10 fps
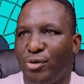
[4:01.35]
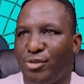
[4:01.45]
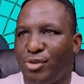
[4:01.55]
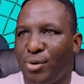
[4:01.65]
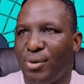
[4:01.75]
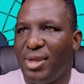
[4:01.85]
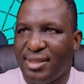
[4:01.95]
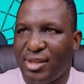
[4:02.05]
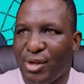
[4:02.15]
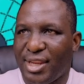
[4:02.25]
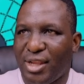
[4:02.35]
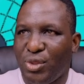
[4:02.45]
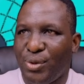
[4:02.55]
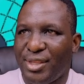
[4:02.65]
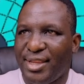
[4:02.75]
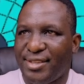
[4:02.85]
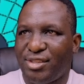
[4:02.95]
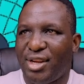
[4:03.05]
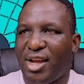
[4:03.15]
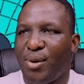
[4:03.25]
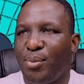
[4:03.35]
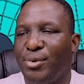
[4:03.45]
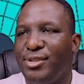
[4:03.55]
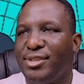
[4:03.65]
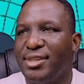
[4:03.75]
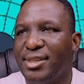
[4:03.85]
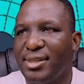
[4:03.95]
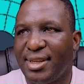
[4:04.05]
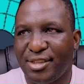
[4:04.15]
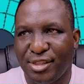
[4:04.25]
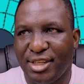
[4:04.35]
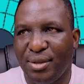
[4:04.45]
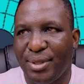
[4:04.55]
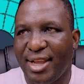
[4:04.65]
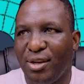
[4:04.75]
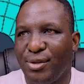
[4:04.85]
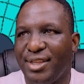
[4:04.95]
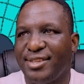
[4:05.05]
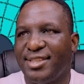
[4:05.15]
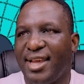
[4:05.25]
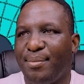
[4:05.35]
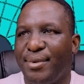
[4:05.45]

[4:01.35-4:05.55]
So corner node history output associated with our loading step,